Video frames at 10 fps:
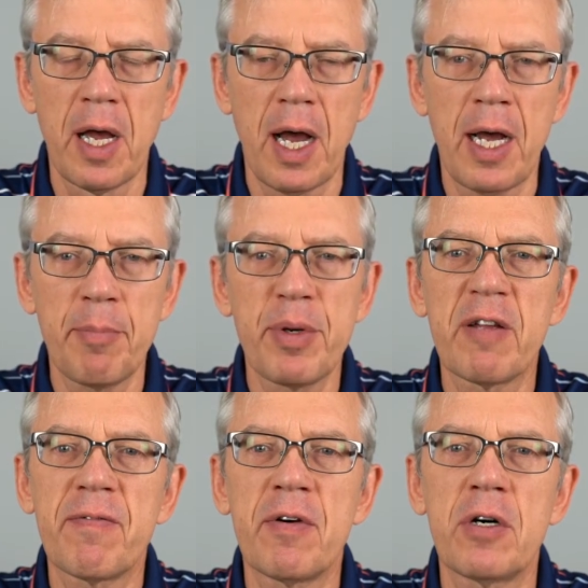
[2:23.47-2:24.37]
I
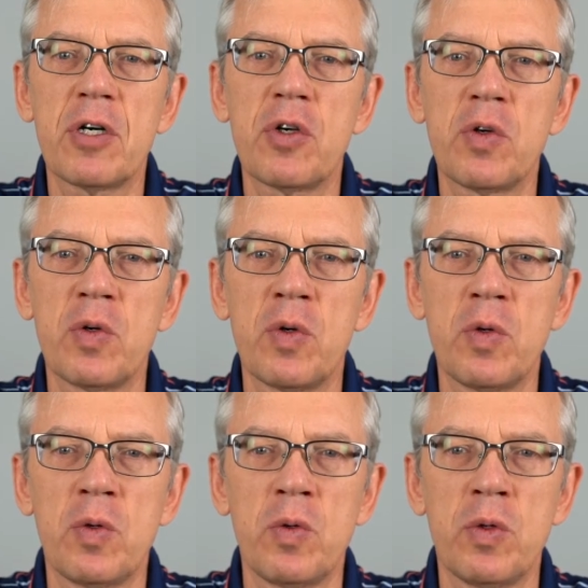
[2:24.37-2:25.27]
prefer
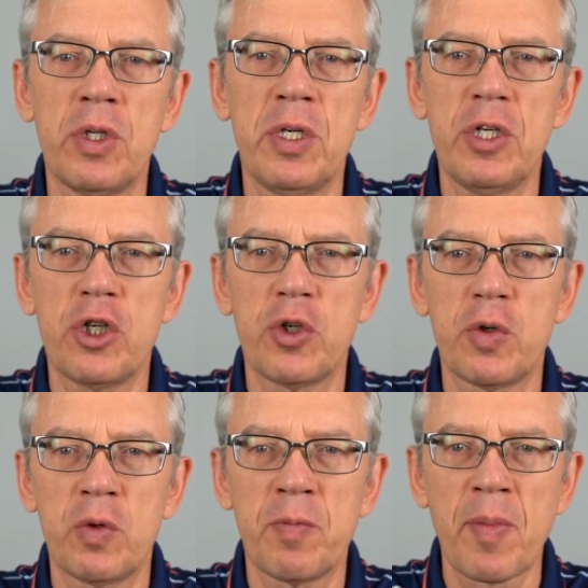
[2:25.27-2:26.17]
to teach
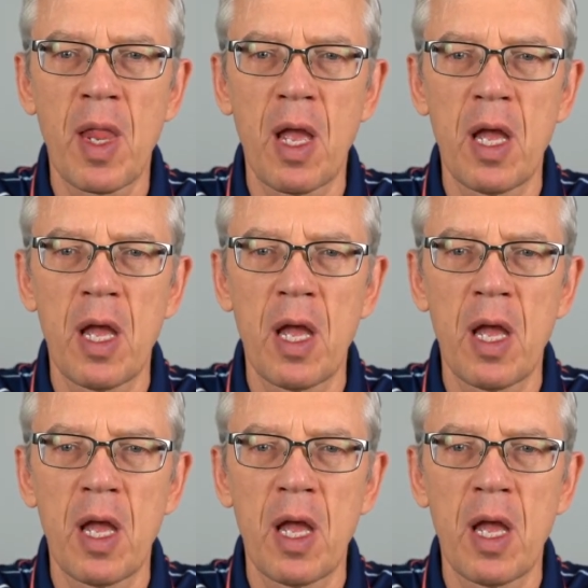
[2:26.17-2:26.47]
you